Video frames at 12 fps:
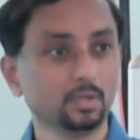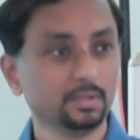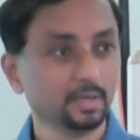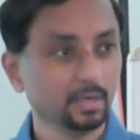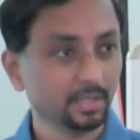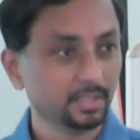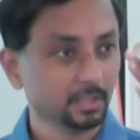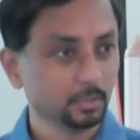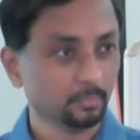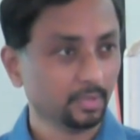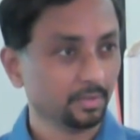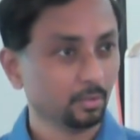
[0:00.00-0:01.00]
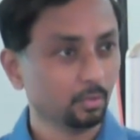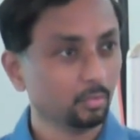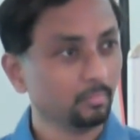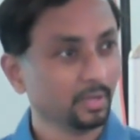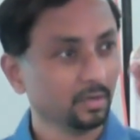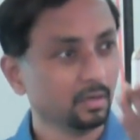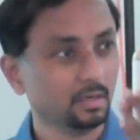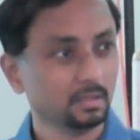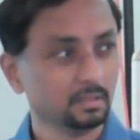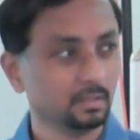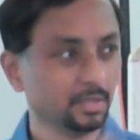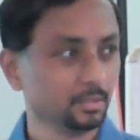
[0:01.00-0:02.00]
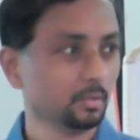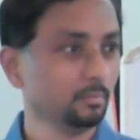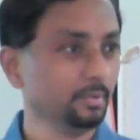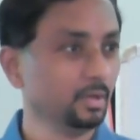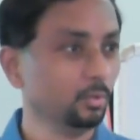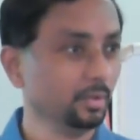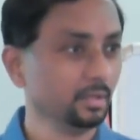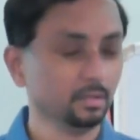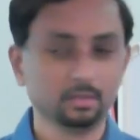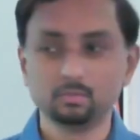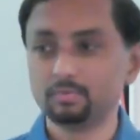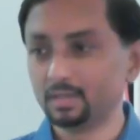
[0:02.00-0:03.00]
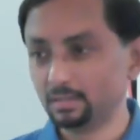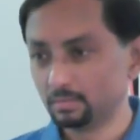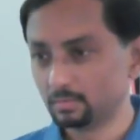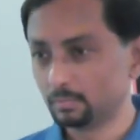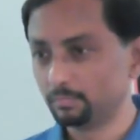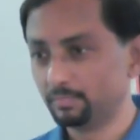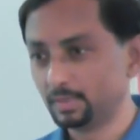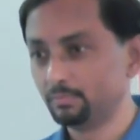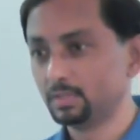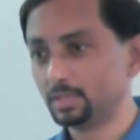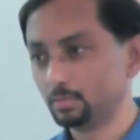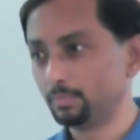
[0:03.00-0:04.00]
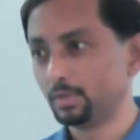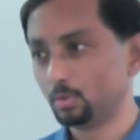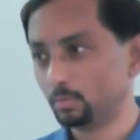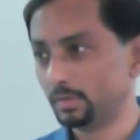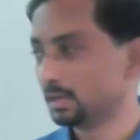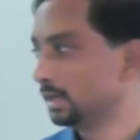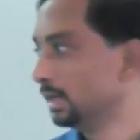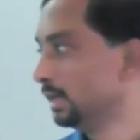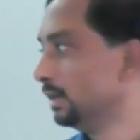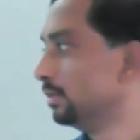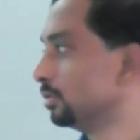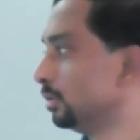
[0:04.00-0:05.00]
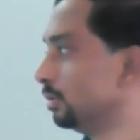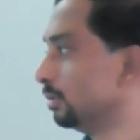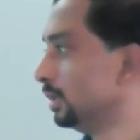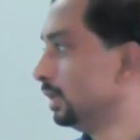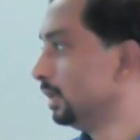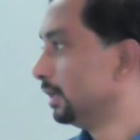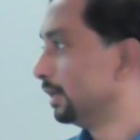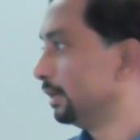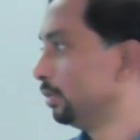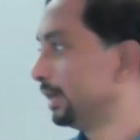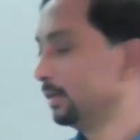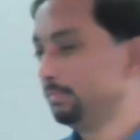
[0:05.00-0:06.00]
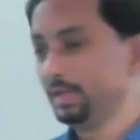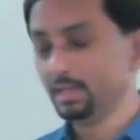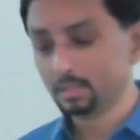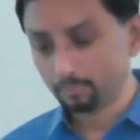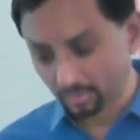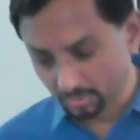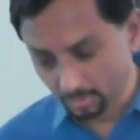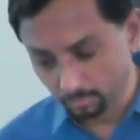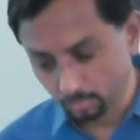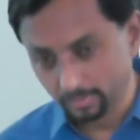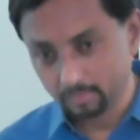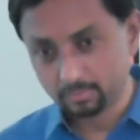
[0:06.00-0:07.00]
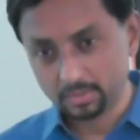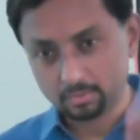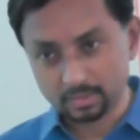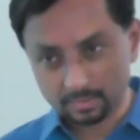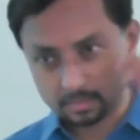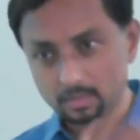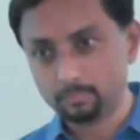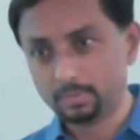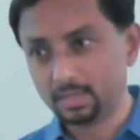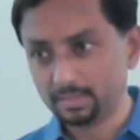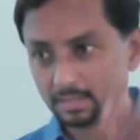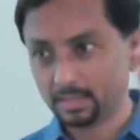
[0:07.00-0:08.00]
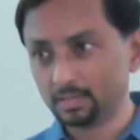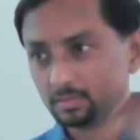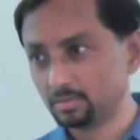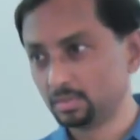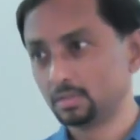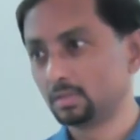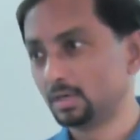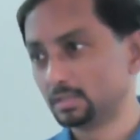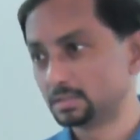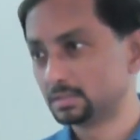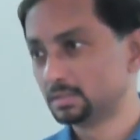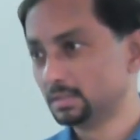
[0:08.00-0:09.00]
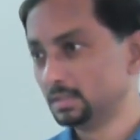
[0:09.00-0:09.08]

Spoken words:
Was there any judgment? Oh my God, I shouldn't be doing this. When will this be over? So you can be in the present moment, but you can still pass analysis and thoughts.